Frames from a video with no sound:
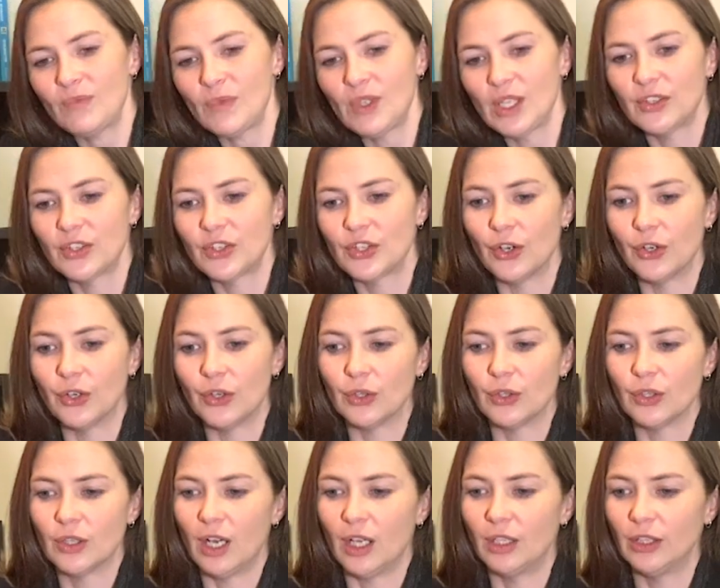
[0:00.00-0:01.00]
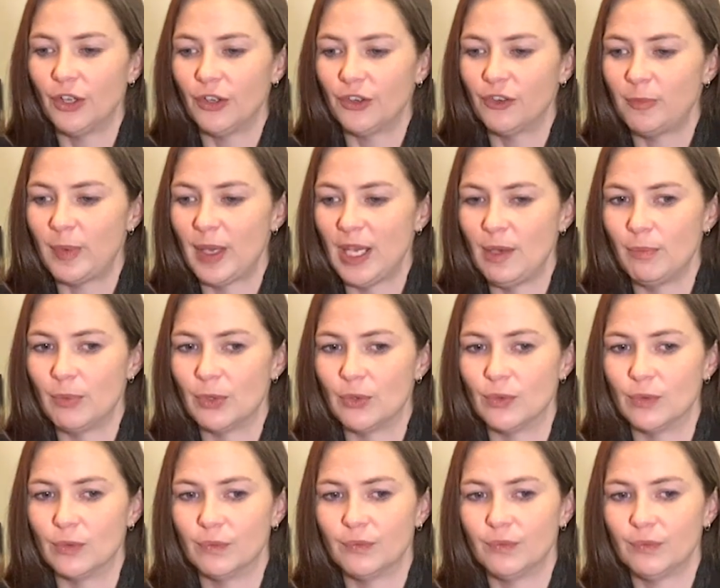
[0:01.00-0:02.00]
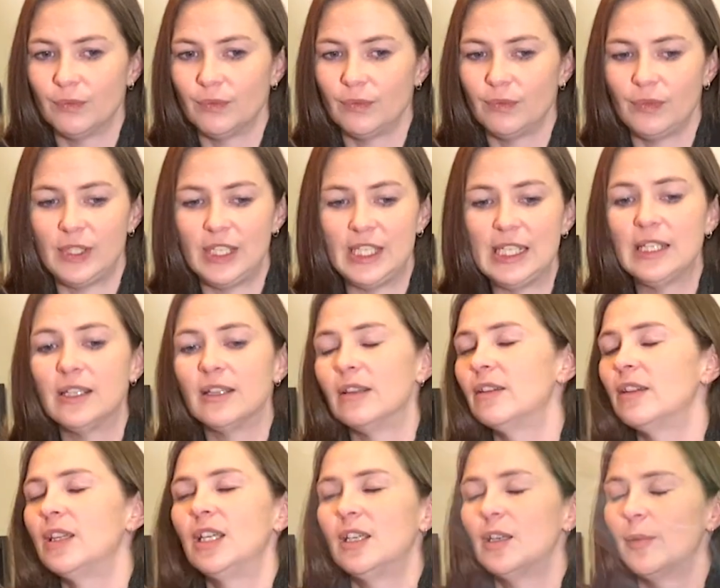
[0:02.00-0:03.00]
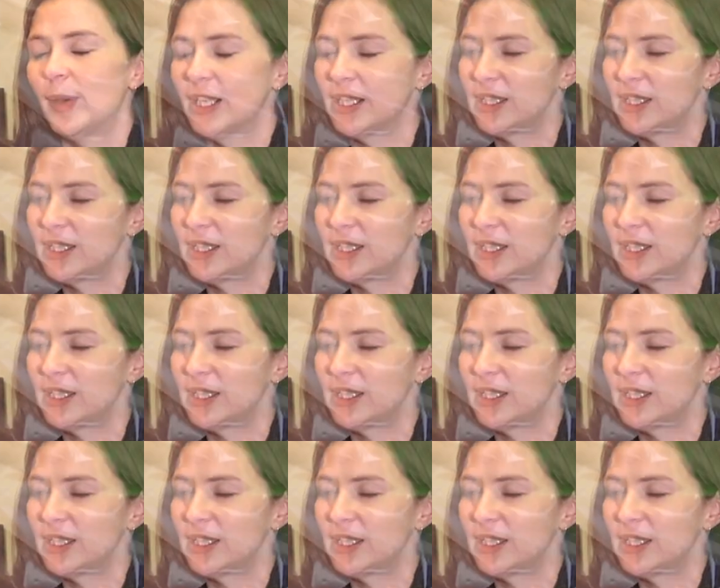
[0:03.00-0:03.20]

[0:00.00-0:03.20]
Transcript: So a lot of people didn't think about